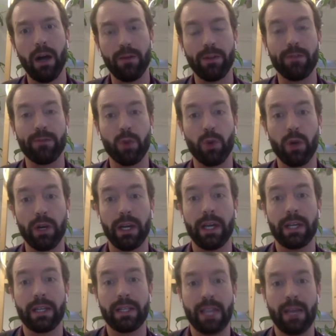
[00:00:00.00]
of the
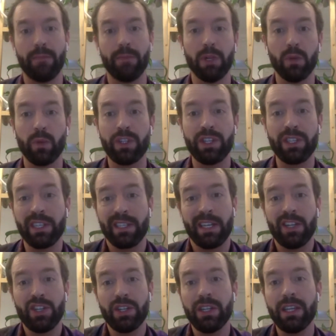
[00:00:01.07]
Florida example, which is
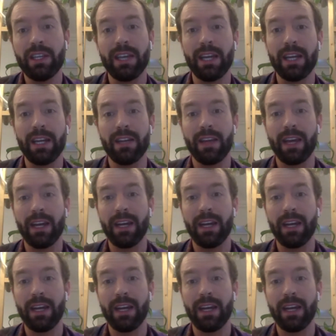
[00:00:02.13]
essentially that